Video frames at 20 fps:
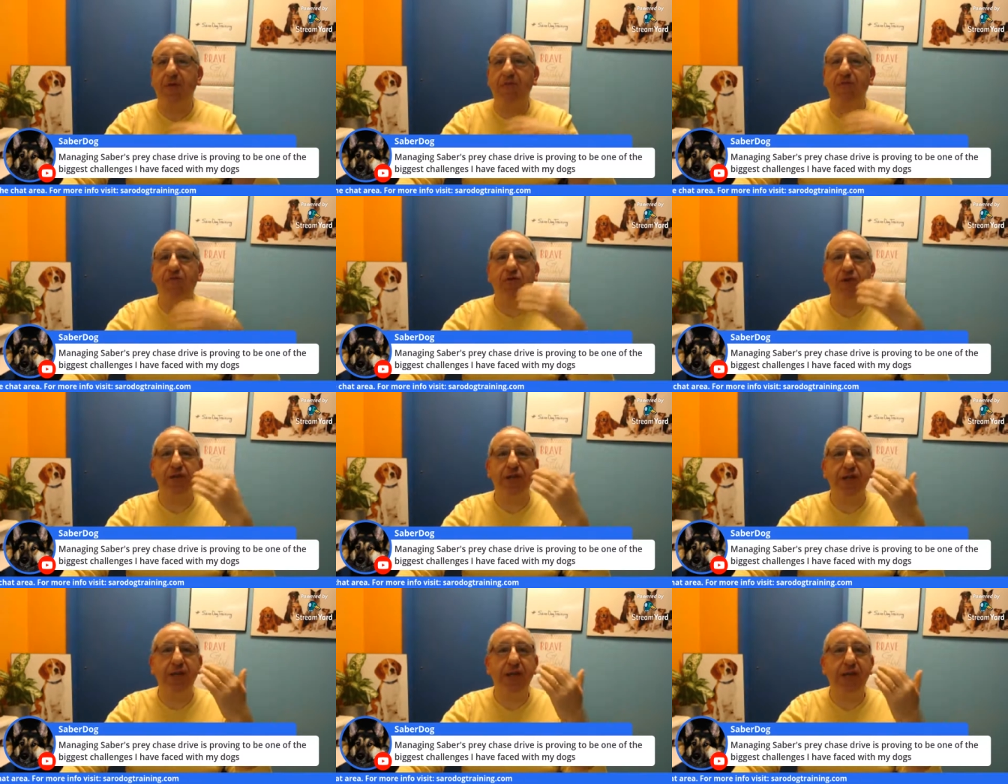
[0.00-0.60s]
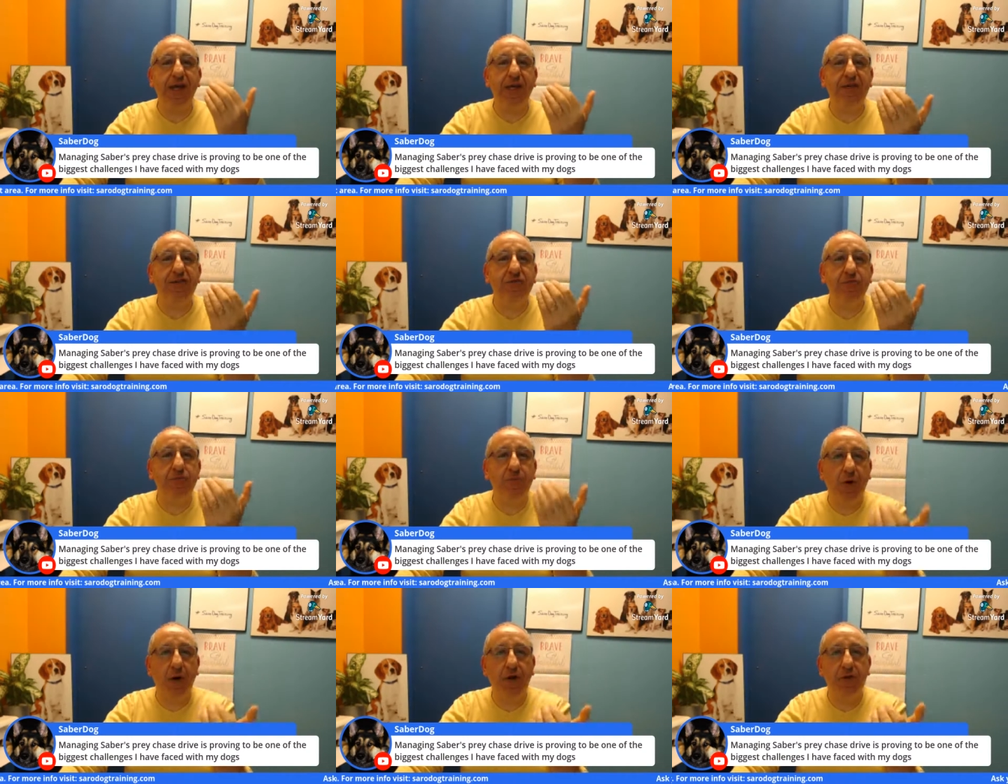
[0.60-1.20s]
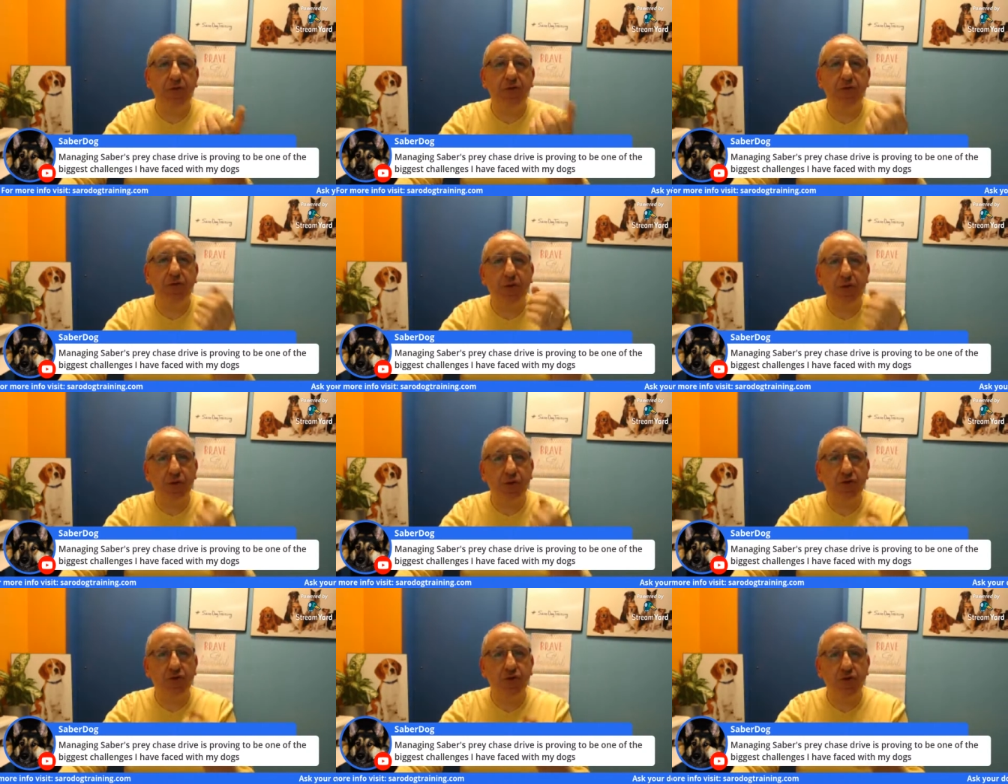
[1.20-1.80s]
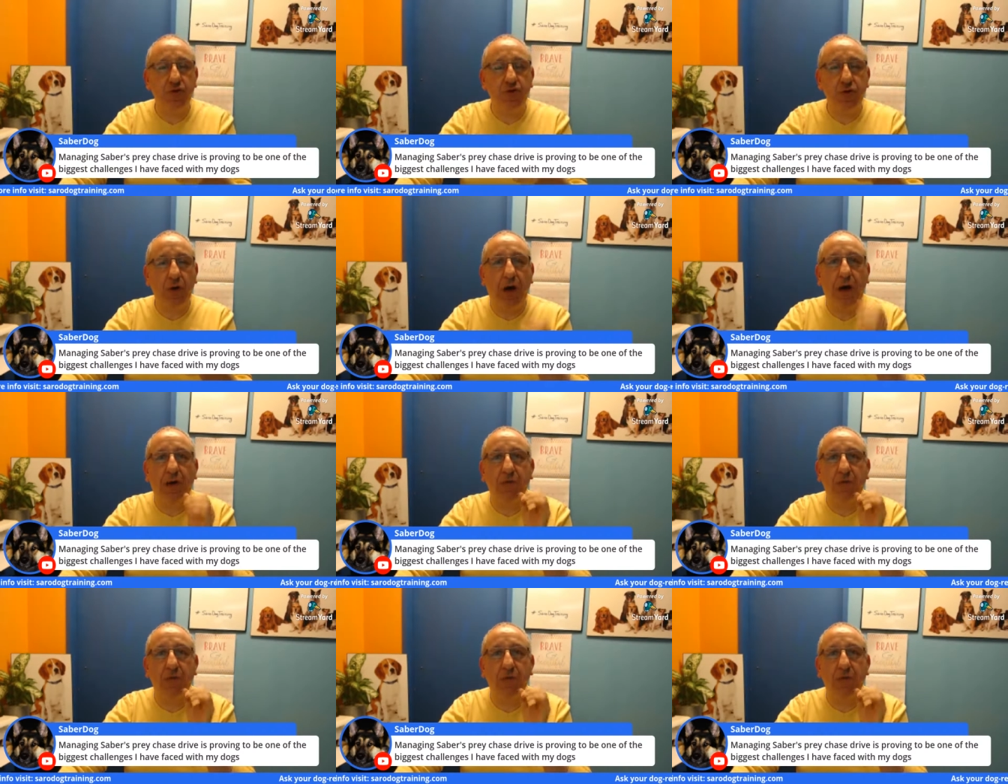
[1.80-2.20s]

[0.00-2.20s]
for the next month or two,